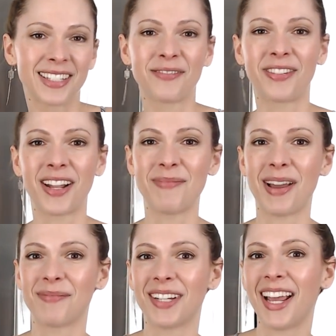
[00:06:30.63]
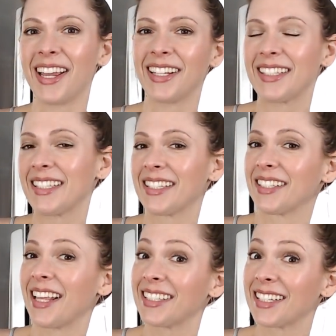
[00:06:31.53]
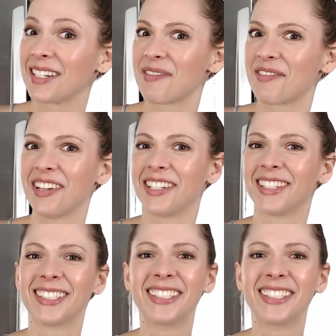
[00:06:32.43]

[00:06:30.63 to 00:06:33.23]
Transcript: to the FODMAP diet. So that's going to be fun.